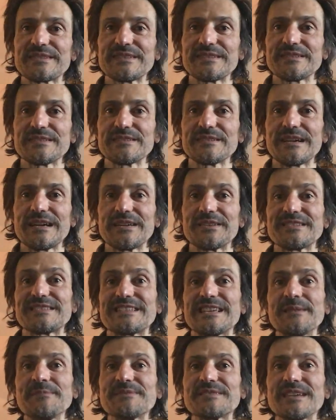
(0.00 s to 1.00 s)
And at the
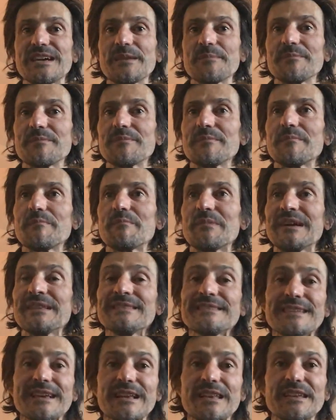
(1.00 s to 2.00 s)
same time,
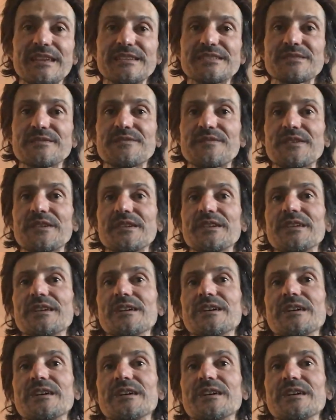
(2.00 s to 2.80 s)
mentally is a very